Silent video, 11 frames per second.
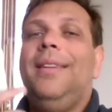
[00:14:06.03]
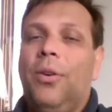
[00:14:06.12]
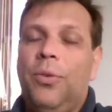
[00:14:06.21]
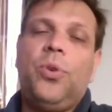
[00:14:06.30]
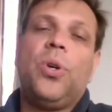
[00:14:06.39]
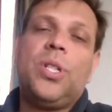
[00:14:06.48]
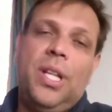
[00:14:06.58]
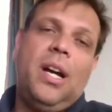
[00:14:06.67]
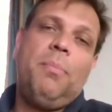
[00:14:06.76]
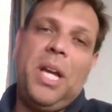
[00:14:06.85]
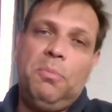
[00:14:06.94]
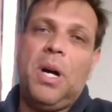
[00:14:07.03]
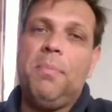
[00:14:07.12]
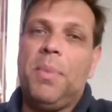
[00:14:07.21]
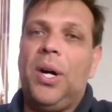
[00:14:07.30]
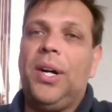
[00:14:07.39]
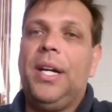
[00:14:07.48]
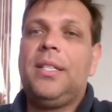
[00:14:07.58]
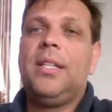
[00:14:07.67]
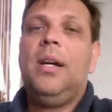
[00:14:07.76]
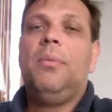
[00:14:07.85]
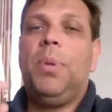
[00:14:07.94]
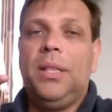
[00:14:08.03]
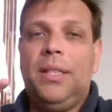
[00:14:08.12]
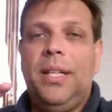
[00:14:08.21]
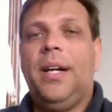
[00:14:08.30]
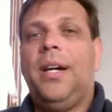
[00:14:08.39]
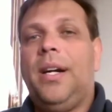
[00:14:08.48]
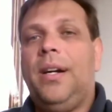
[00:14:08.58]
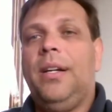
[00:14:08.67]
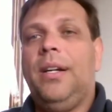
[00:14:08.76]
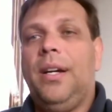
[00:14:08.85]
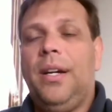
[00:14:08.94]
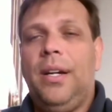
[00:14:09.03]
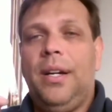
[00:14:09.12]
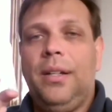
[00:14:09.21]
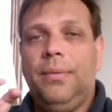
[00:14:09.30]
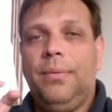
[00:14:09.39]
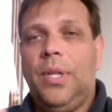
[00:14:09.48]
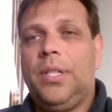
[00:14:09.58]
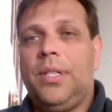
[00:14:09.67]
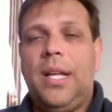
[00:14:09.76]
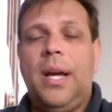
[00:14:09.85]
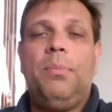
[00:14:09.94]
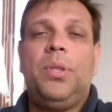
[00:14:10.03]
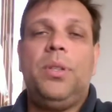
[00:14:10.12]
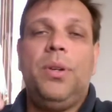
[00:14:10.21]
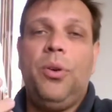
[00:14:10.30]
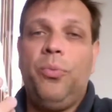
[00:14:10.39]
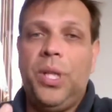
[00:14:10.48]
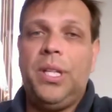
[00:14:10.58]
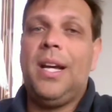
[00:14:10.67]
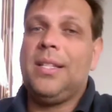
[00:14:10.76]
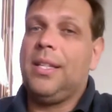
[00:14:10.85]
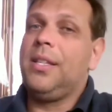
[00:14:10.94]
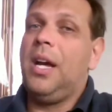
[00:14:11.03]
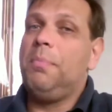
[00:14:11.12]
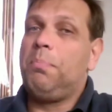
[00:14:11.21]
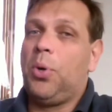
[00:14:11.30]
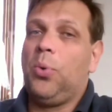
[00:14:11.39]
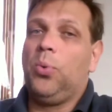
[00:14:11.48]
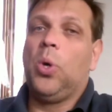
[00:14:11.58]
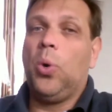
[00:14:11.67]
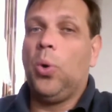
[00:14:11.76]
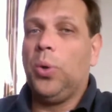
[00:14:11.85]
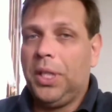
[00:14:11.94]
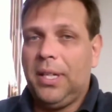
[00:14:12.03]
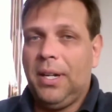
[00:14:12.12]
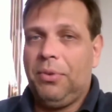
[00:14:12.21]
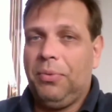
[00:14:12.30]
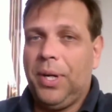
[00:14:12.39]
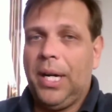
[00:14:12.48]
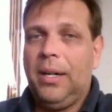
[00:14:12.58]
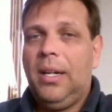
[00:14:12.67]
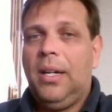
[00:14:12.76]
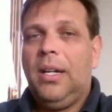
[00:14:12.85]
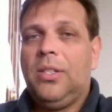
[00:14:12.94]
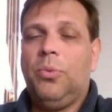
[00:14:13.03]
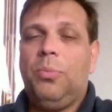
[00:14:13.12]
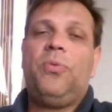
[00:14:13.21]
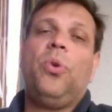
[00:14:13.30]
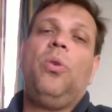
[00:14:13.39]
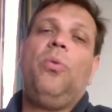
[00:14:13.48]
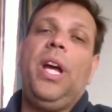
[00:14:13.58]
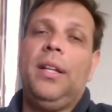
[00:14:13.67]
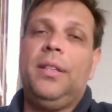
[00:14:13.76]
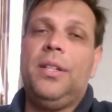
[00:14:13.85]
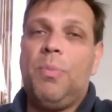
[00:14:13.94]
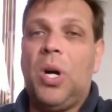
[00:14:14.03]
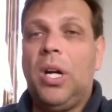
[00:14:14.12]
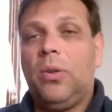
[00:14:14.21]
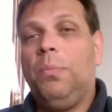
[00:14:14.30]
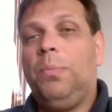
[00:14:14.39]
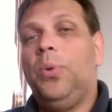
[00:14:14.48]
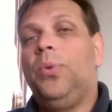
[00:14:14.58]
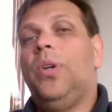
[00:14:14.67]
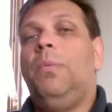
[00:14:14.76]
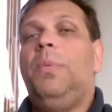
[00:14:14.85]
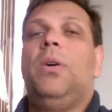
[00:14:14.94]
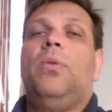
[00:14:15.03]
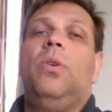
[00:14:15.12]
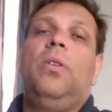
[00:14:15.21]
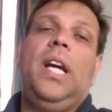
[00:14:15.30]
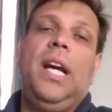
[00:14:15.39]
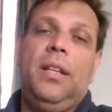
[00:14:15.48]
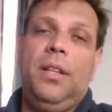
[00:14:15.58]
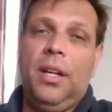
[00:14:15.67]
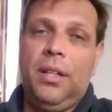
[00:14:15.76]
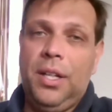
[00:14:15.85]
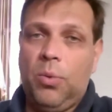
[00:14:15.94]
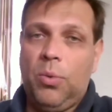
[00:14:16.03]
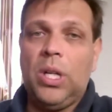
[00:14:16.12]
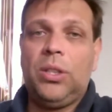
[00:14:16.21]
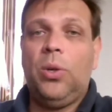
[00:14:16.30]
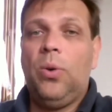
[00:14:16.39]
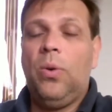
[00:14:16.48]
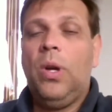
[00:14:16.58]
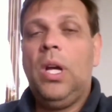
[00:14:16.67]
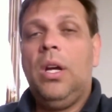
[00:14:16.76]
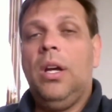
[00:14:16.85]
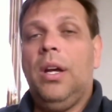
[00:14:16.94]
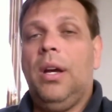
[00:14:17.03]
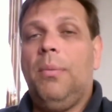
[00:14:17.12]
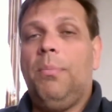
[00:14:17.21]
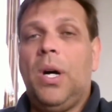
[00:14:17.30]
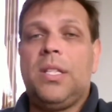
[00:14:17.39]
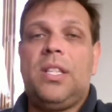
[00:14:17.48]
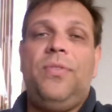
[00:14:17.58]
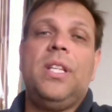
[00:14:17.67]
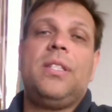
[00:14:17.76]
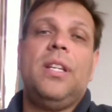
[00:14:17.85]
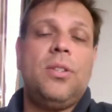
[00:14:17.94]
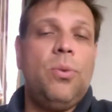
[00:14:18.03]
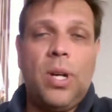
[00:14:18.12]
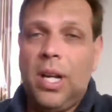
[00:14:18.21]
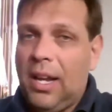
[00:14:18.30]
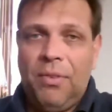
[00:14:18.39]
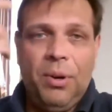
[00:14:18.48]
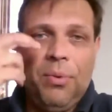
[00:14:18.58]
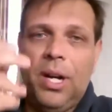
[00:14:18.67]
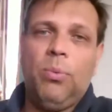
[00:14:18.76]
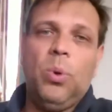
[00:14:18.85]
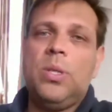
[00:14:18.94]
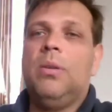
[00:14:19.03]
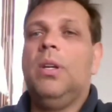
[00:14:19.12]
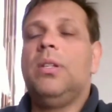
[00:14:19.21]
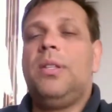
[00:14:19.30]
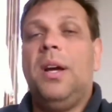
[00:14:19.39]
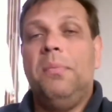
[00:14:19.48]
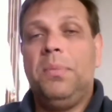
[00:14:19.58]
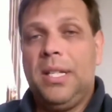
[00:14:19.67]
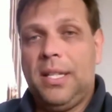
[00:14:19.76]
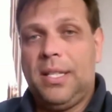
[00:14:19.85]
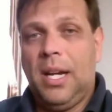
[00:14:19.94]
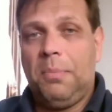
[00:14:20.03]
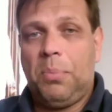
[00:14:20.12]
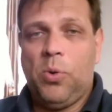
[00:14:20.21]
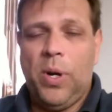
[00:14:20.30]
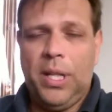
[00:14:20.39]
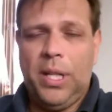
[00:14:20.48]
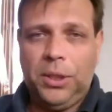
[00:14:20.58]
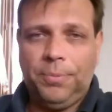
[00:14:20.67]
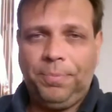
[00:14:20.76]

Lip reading: Of course, they are made by Mars, but they are stamped with the SSI Pro logo on it everywhere. So before we had the smart computer, before we had the Quattro, mask, fins, and snorkel, everywhere was stamped SSI Pro Edition.